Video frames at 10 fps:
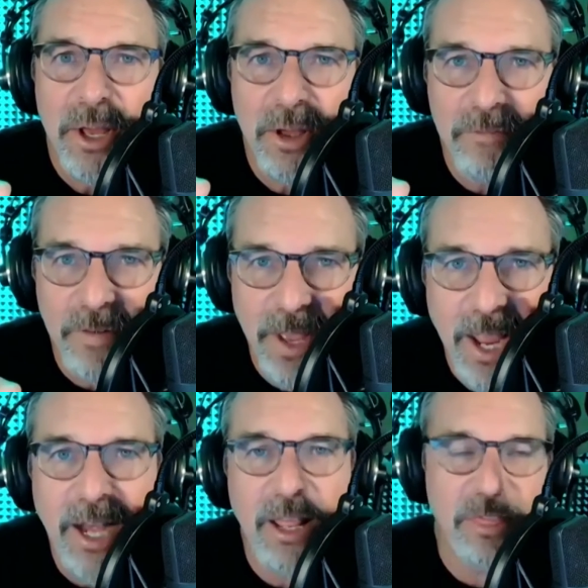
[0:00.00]
of
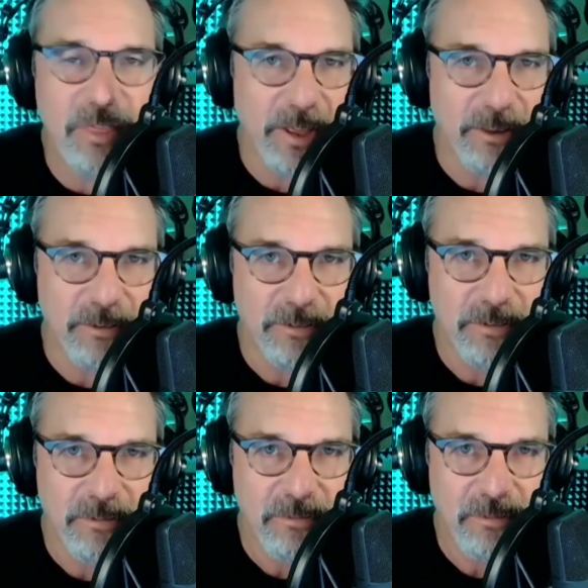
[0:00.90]
anything,
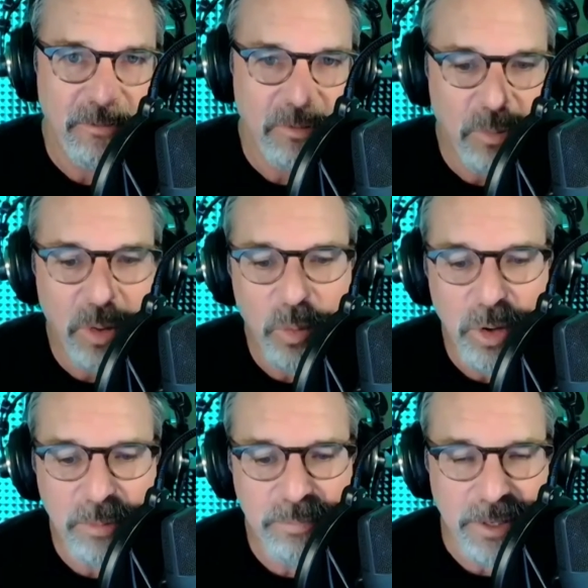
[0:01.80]
what
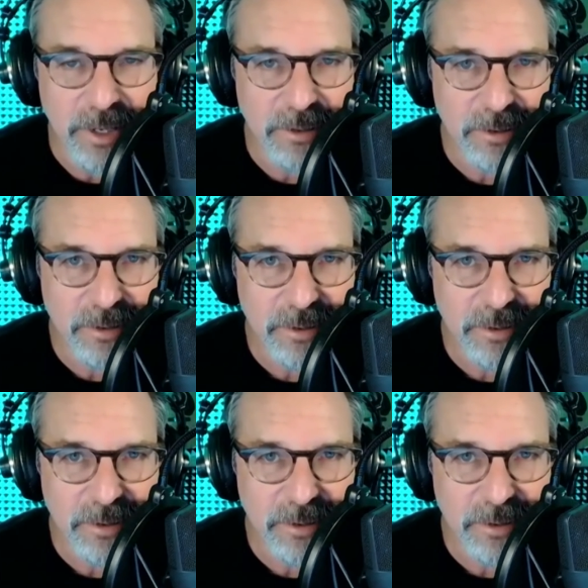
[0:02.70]
would it be?